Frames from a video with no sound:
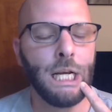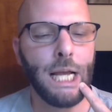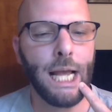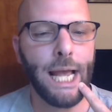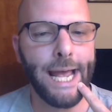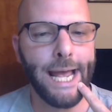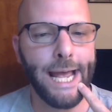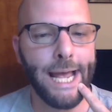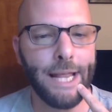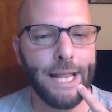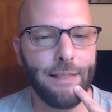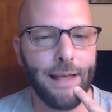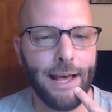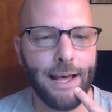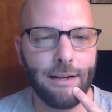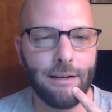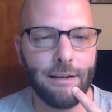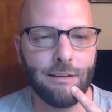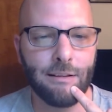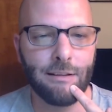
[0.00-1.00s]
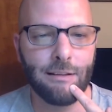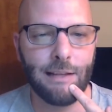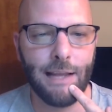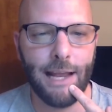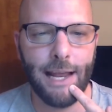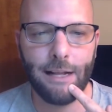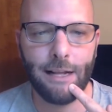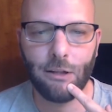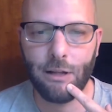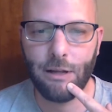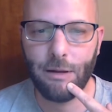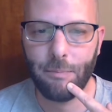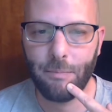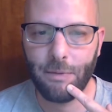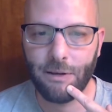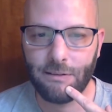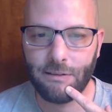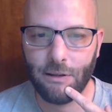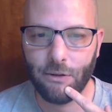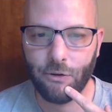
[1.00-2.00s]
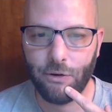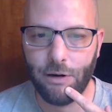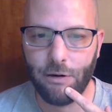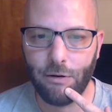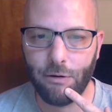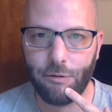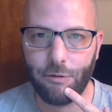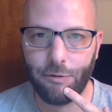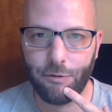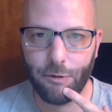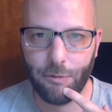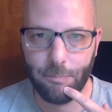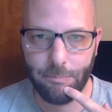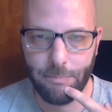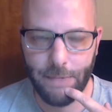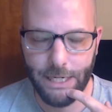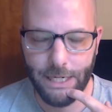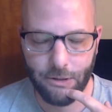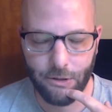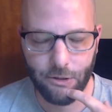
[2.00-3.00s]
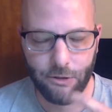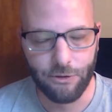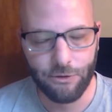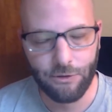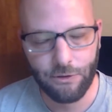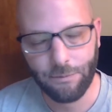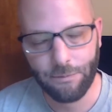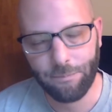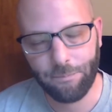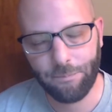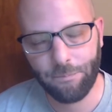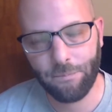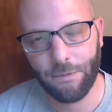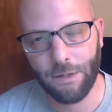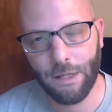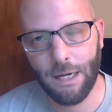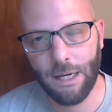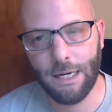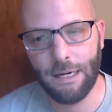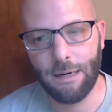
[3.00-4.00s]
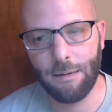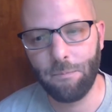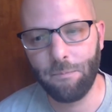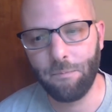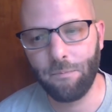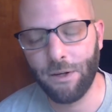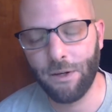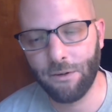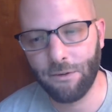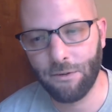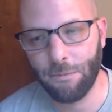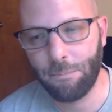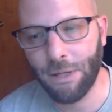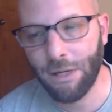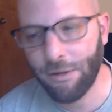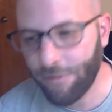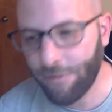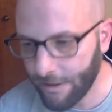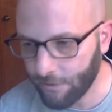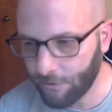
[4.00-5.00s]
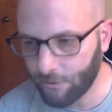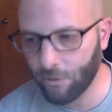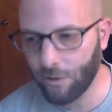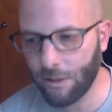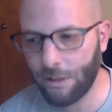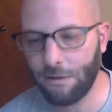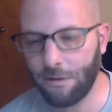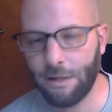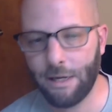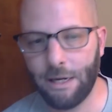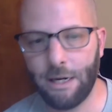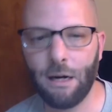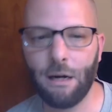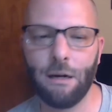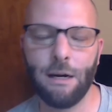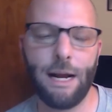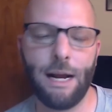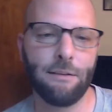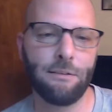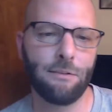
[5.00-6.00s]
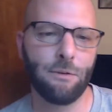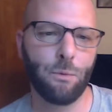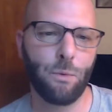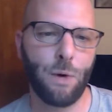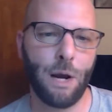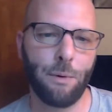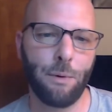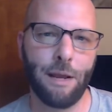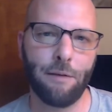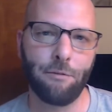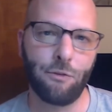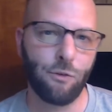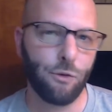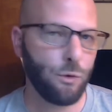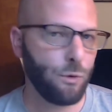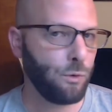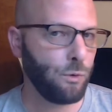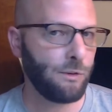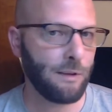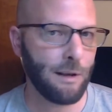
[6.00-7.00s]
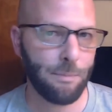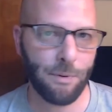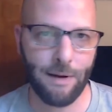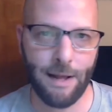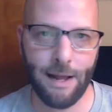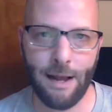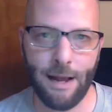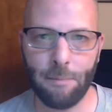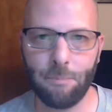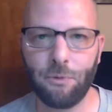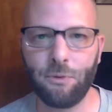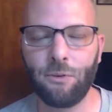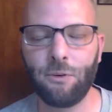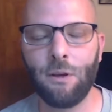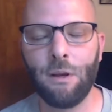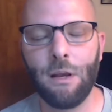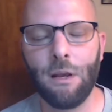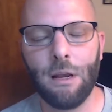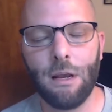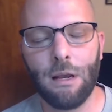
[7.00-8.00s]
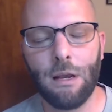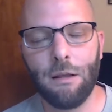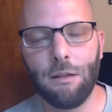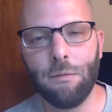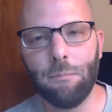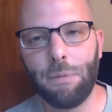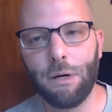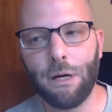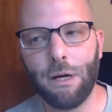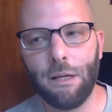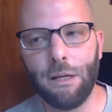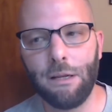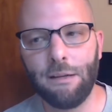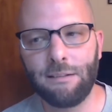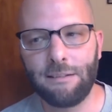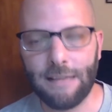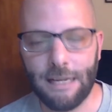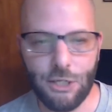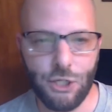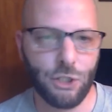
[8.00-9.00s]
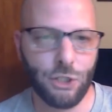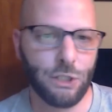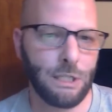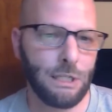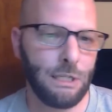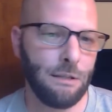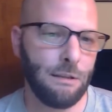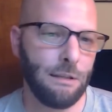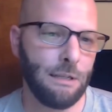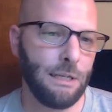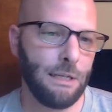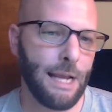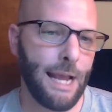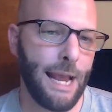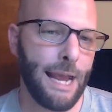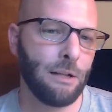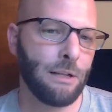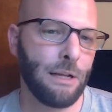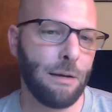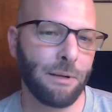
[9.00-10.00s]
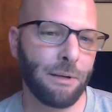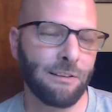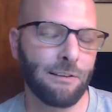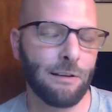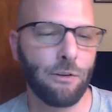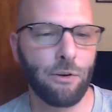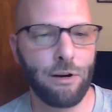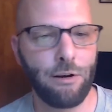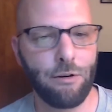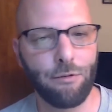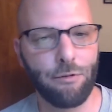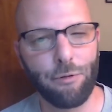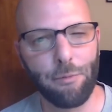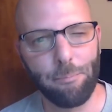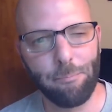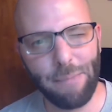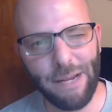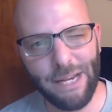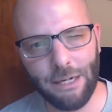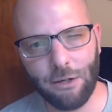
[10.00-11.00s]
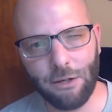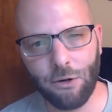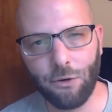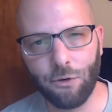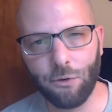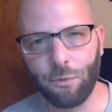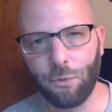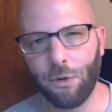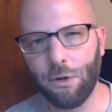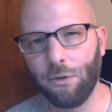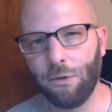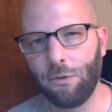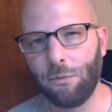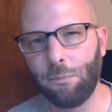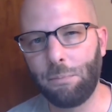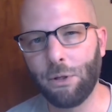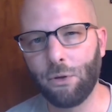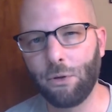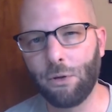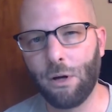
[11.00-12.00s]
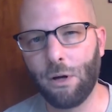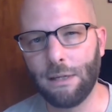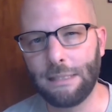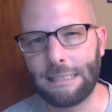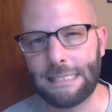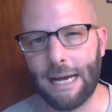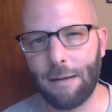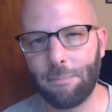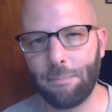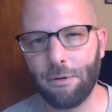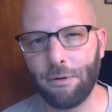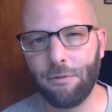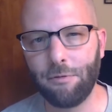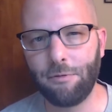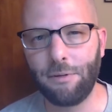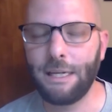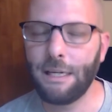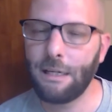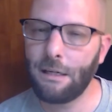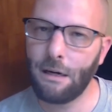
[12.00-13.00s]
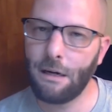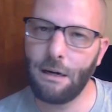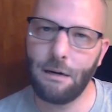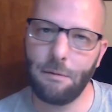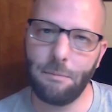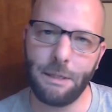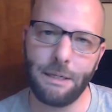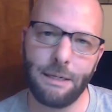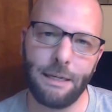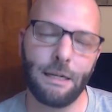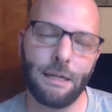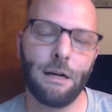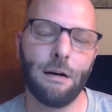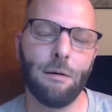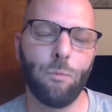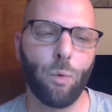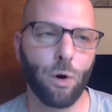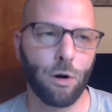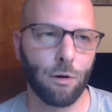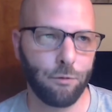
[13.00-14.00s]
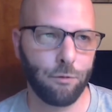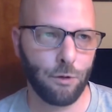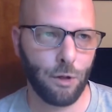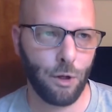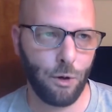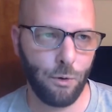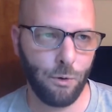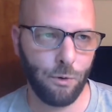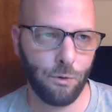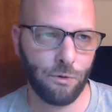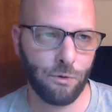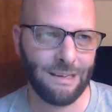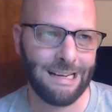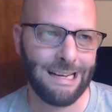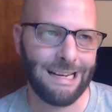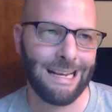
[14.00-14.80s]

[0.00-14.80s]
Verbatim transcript: And that is the ALM accelerator for makers. Um, there's a bit of history there as to why we have two separate apps, but essentially the ALM accelerator for makers was built on top of GitHub and GitHub workflows